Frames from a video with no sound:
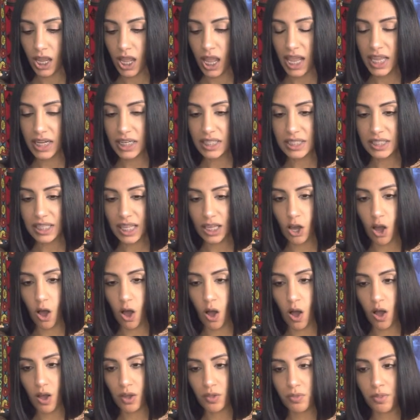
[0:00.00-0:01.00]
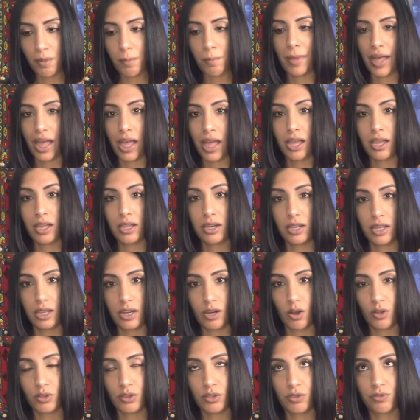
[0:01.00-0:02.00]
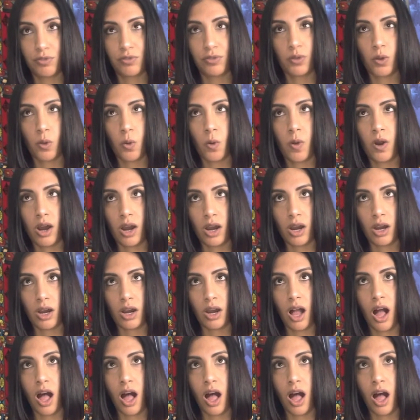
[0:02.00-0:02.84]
And it's like on the bed and on the floor